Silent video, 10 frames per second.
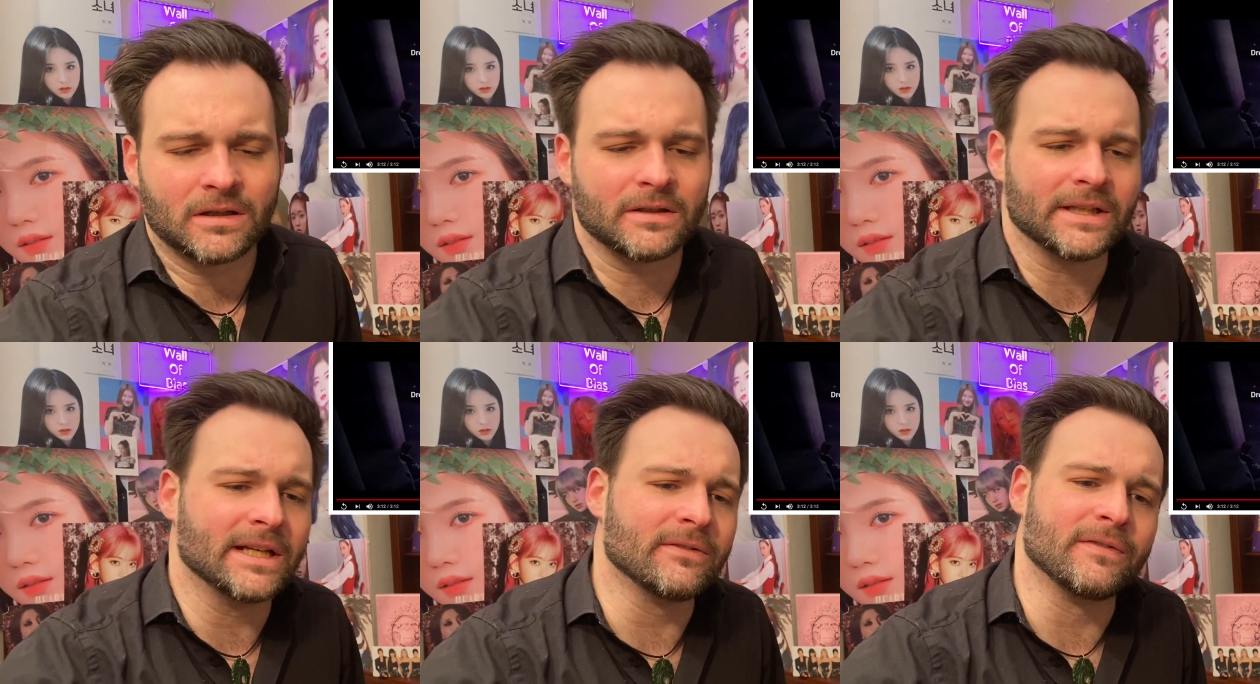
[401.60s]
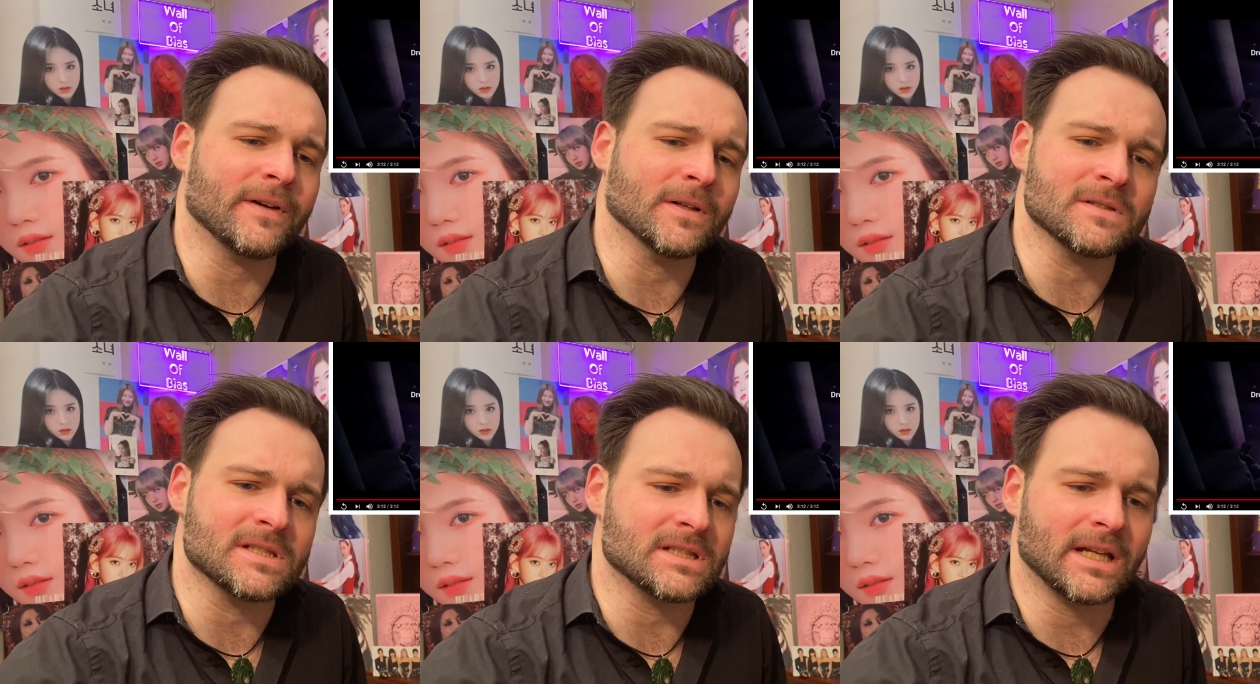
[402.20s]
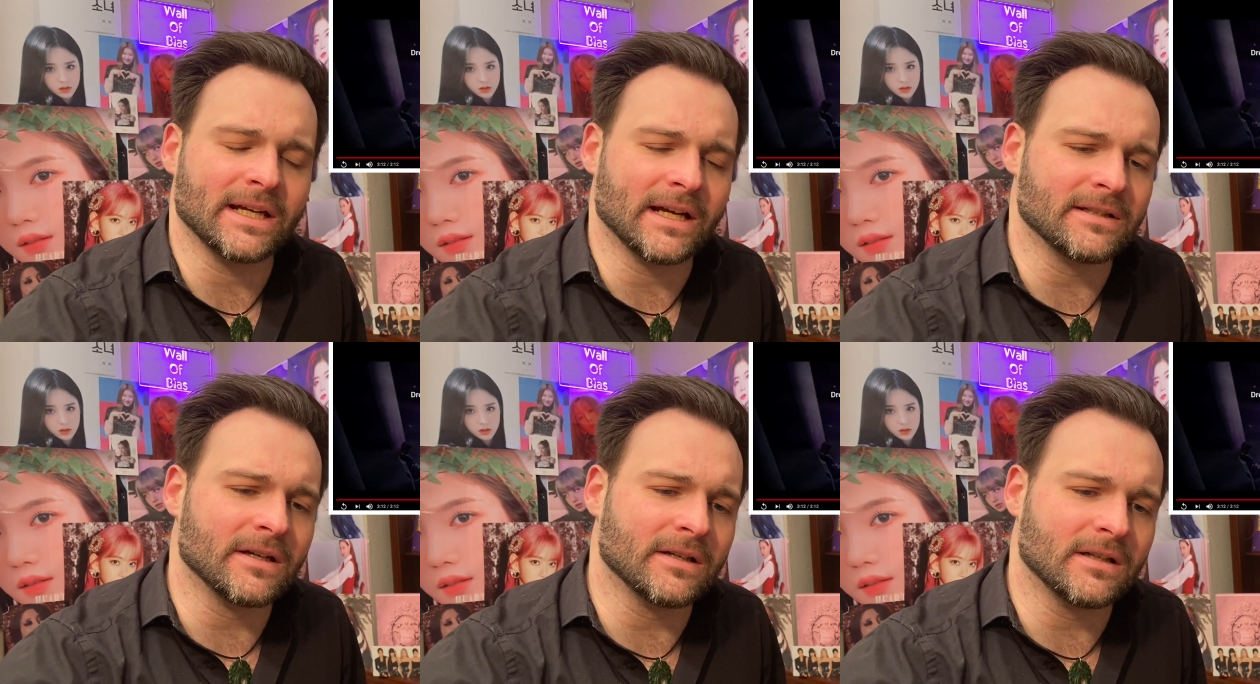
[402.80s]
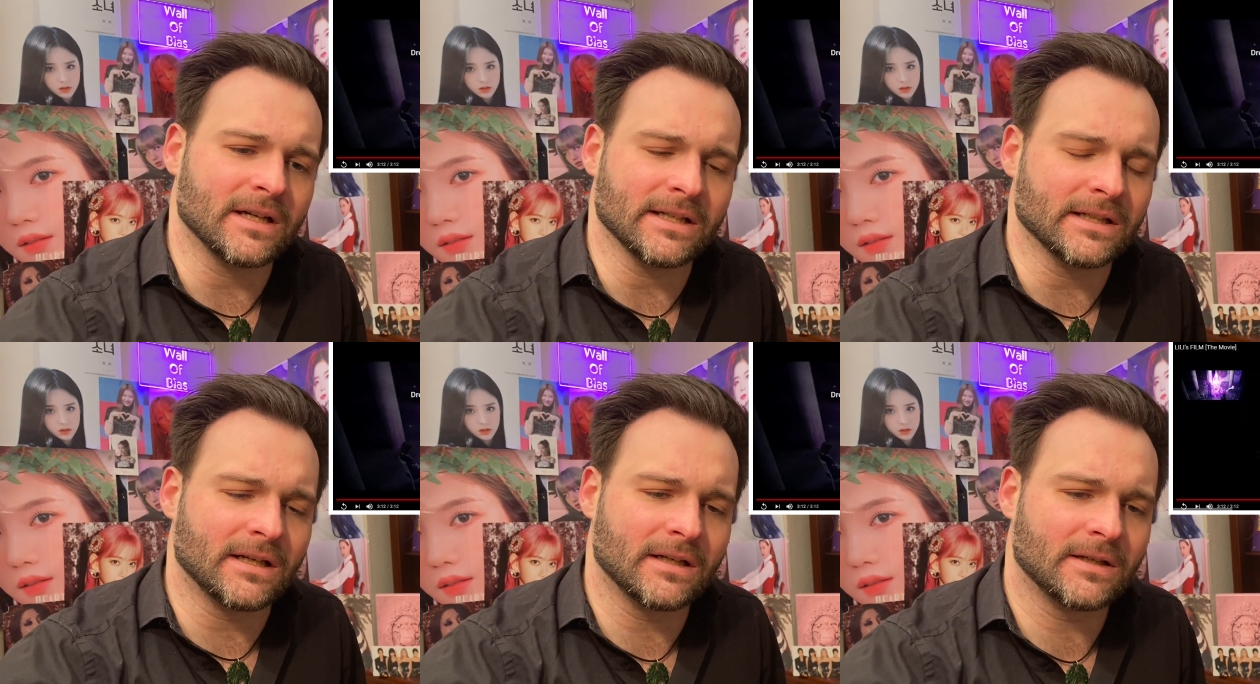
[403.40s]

Speaker 1: They never fail to slay. I don't like.